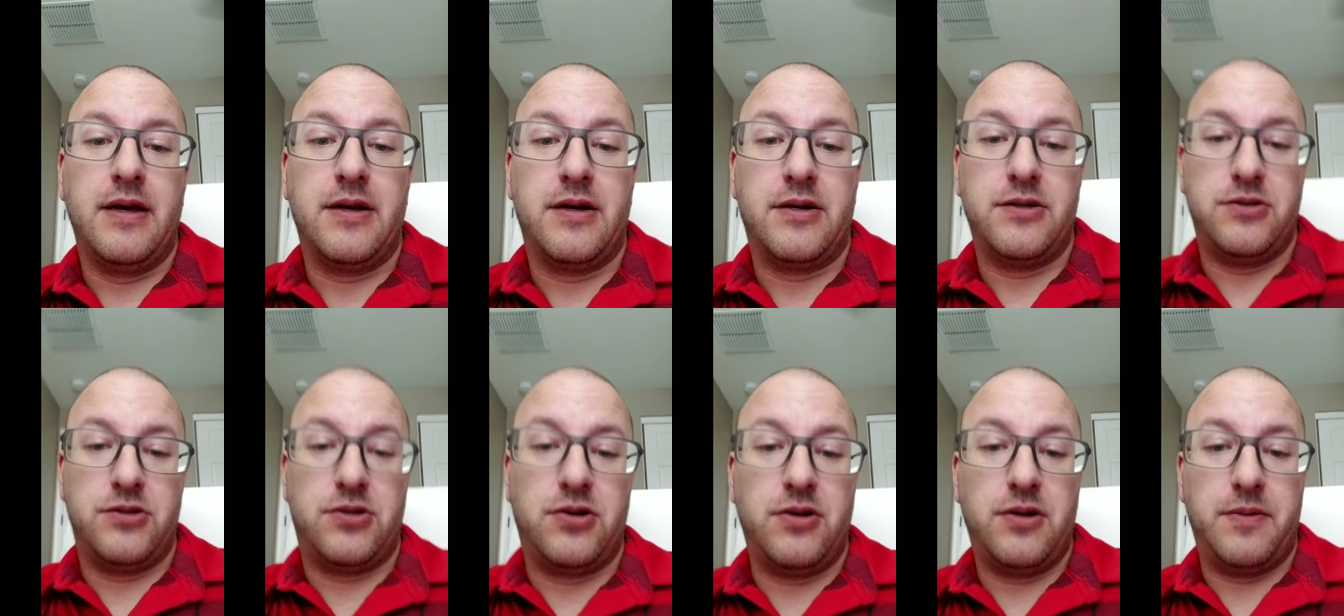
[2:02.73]

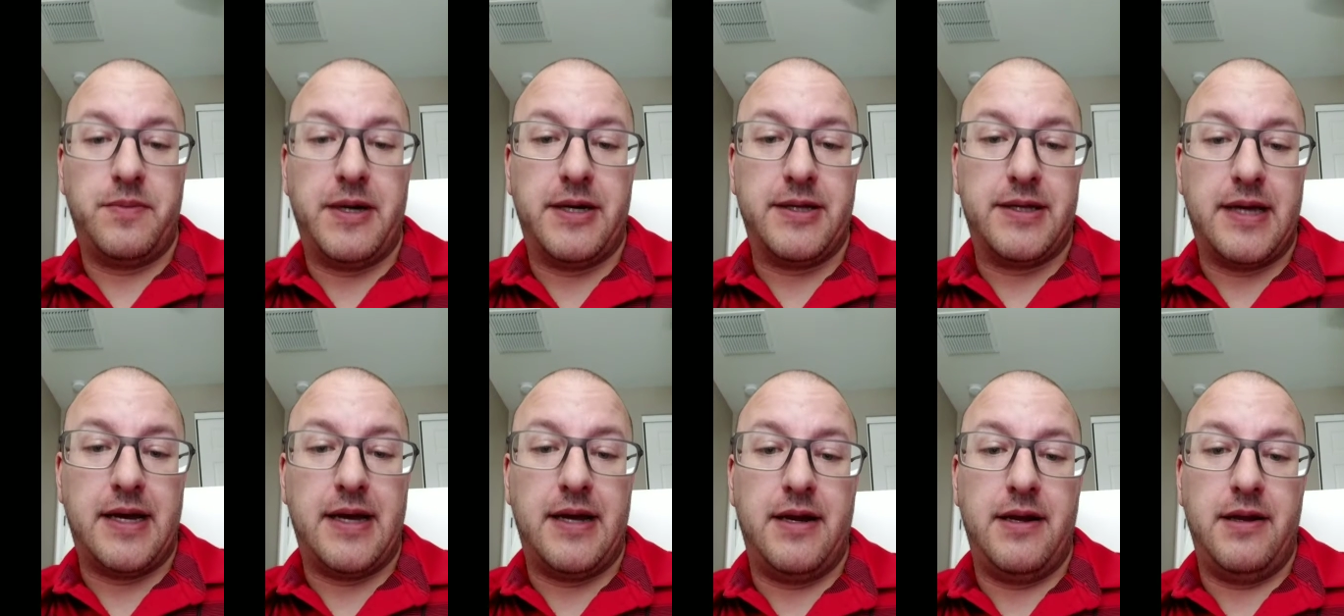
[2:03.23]
concerned
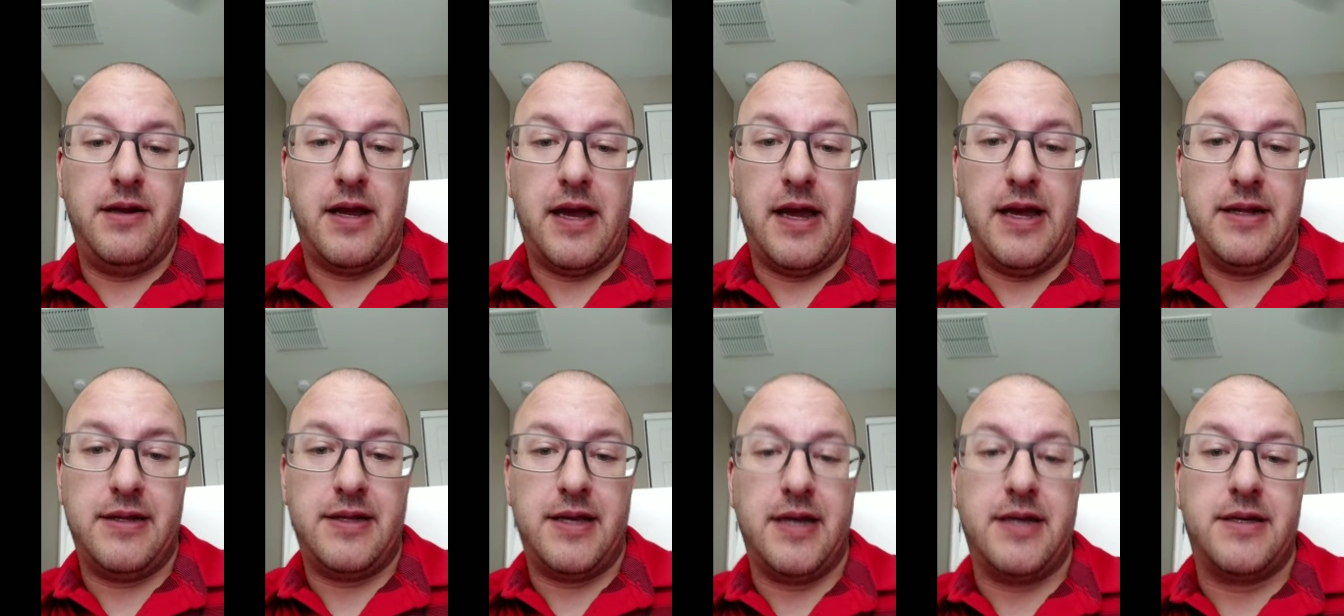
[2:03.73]
about that
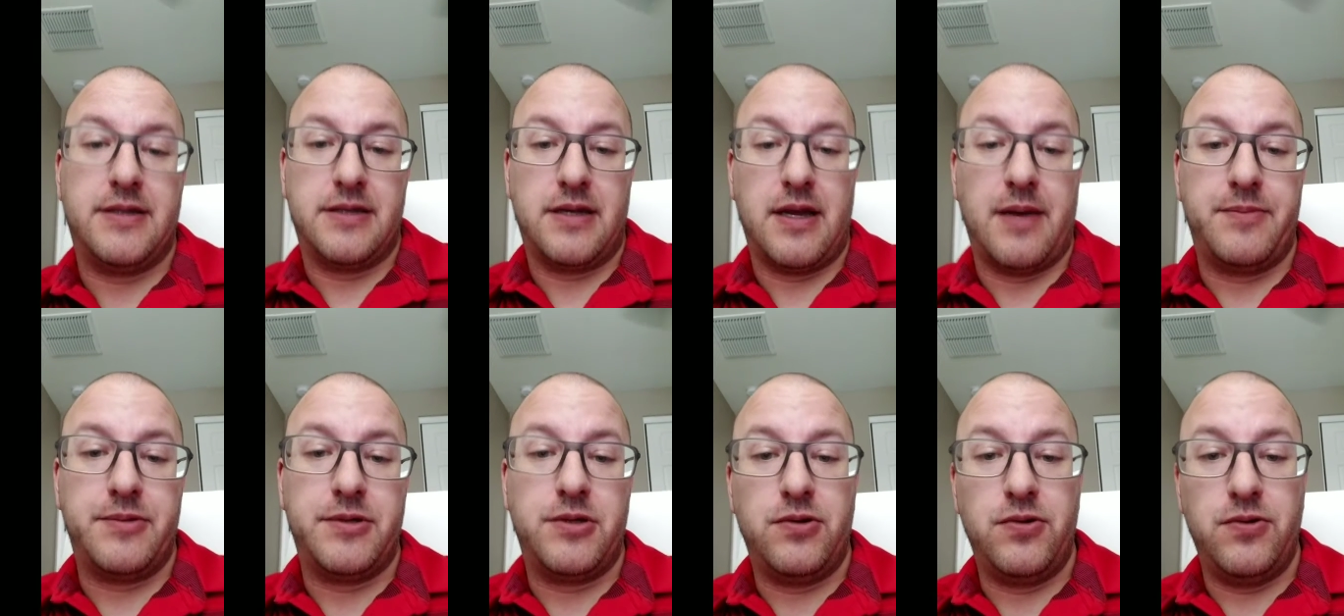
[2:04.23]
and take
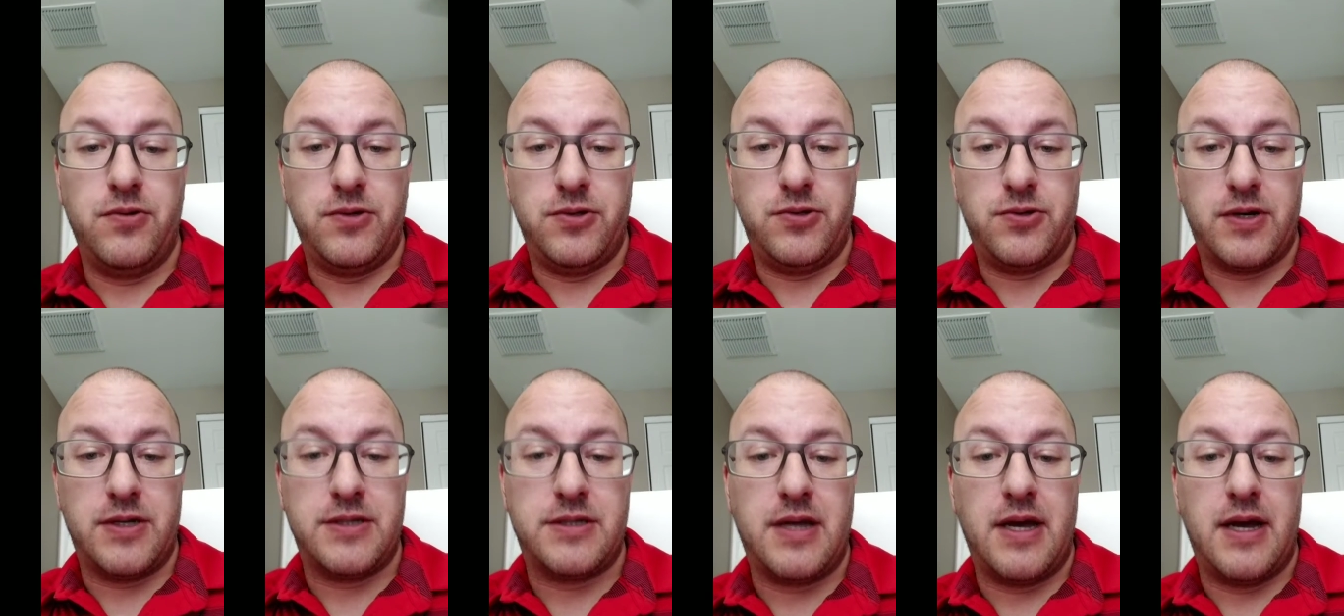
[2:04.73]
steps to
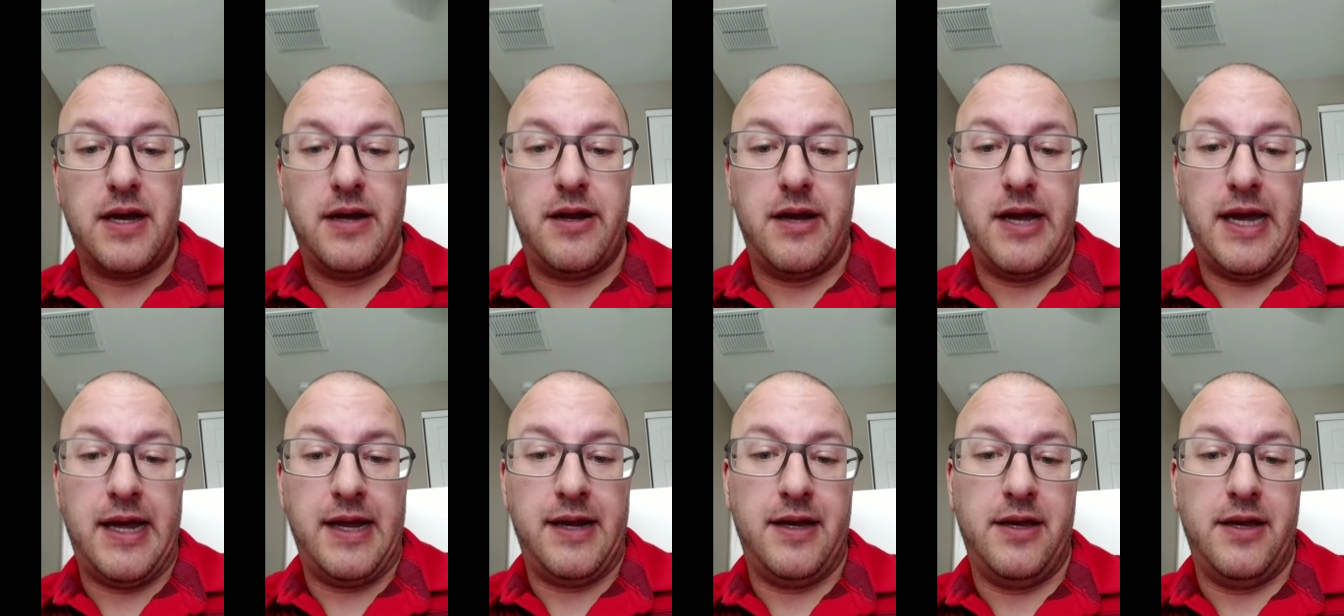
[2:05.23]
address that,
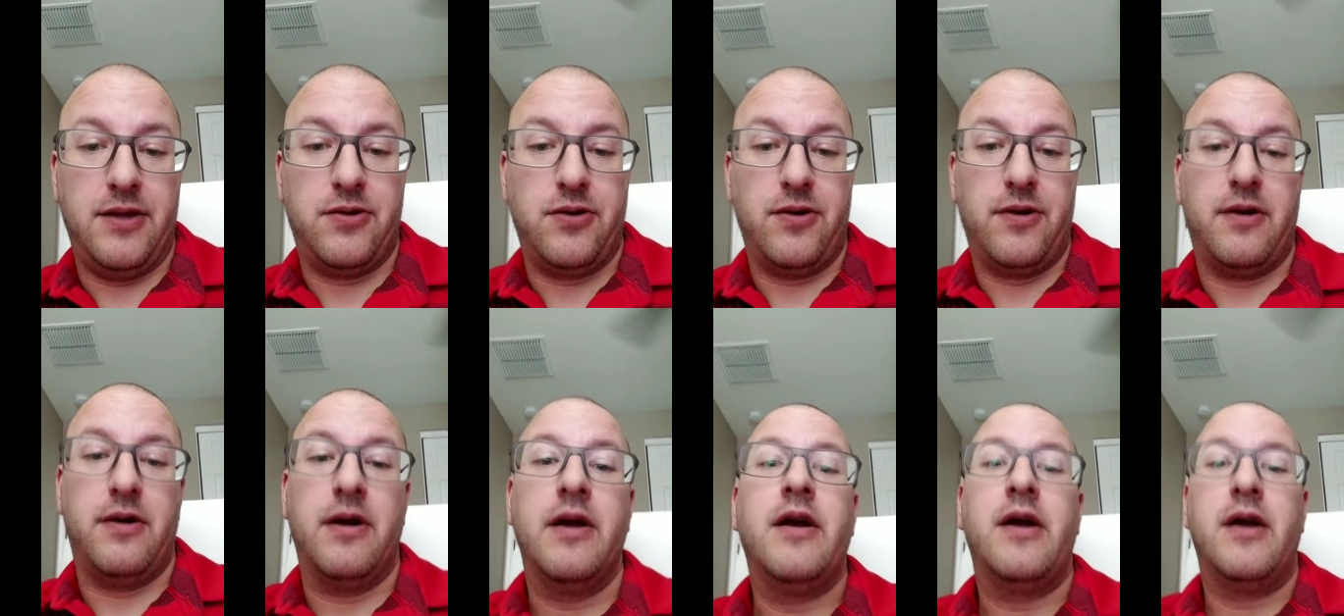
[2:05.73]
and
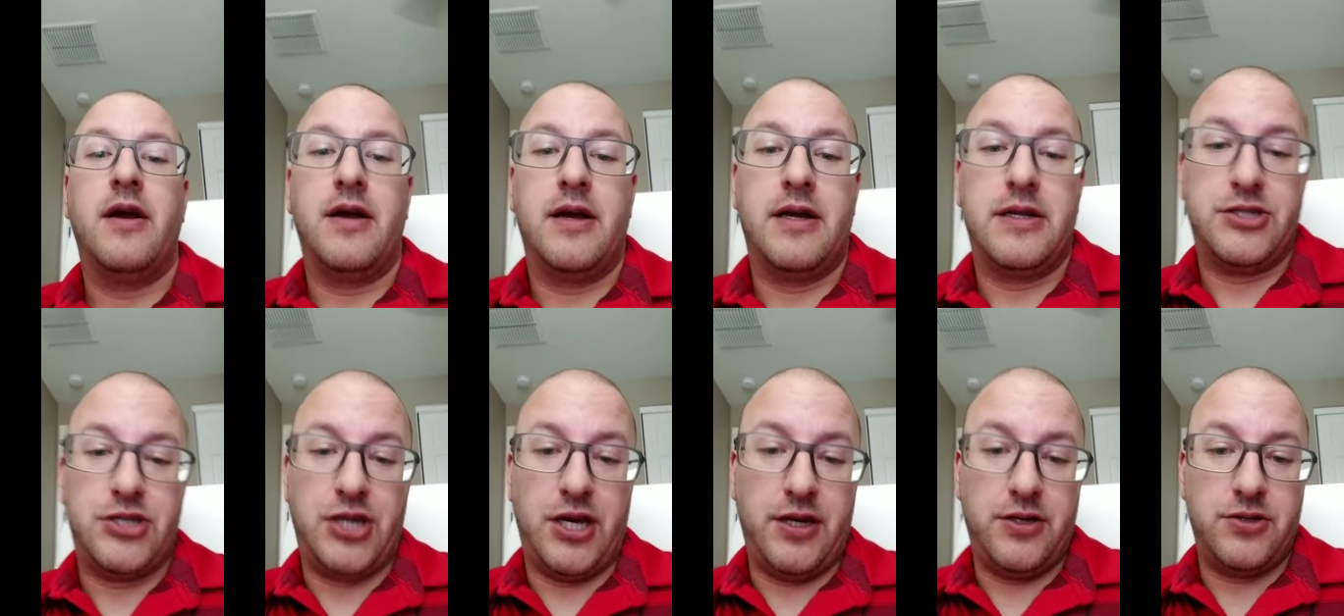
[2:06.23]
either
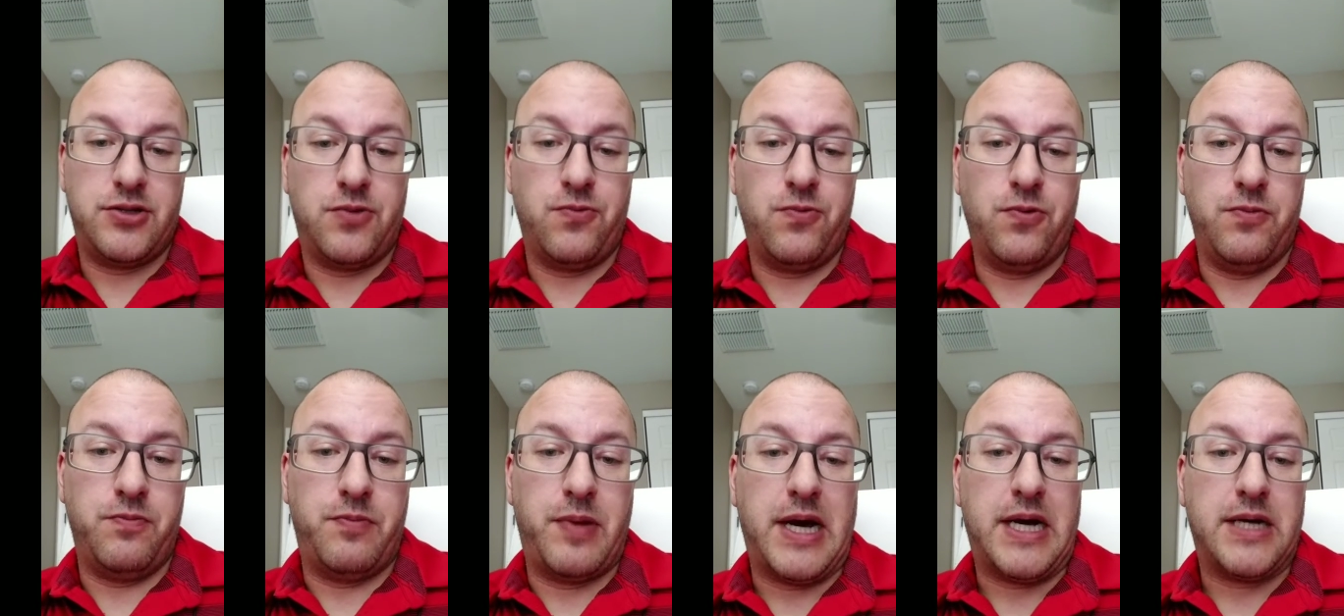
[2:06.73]
change the
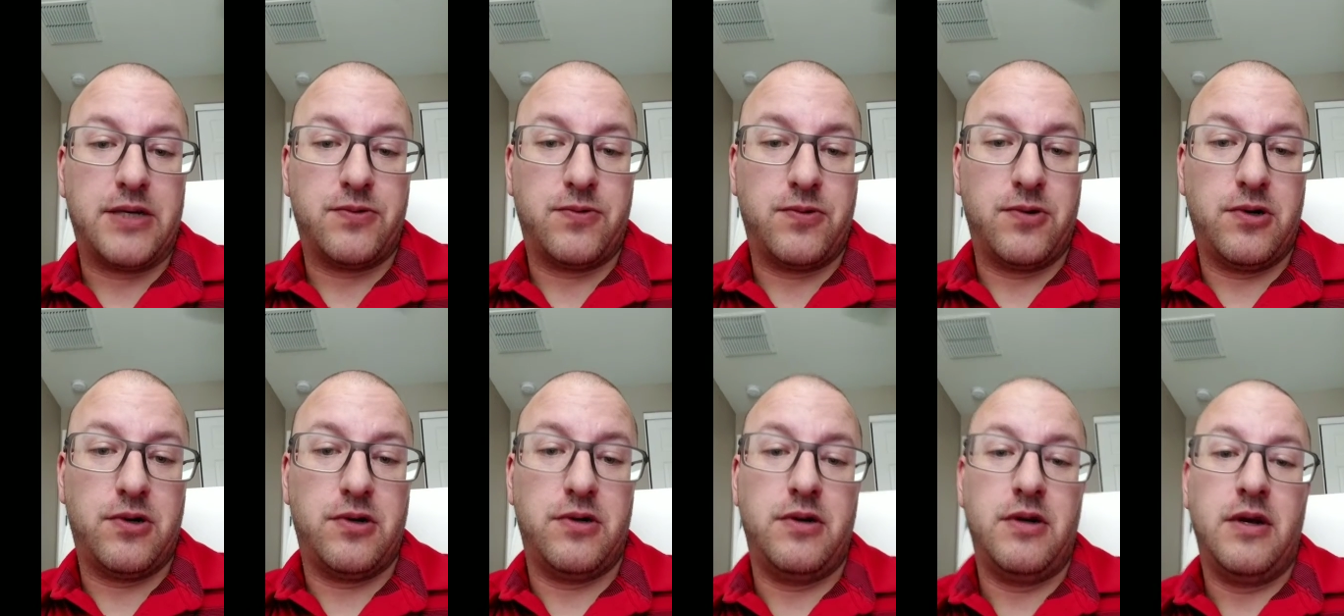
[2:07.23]
root
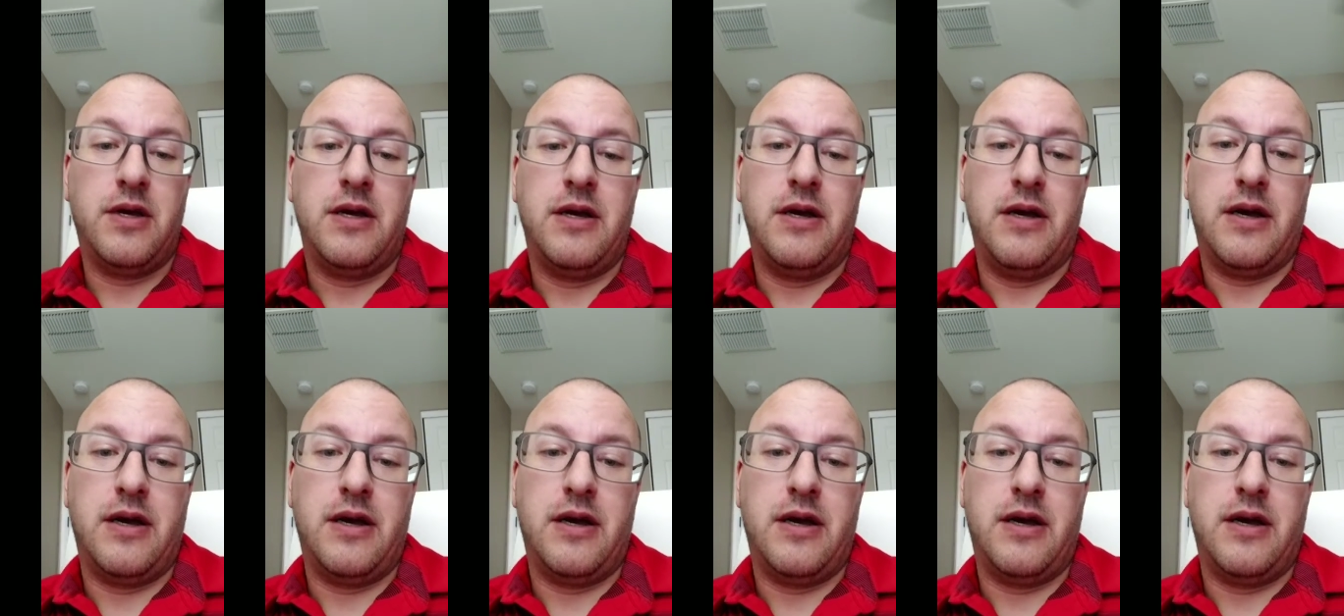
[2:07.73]
password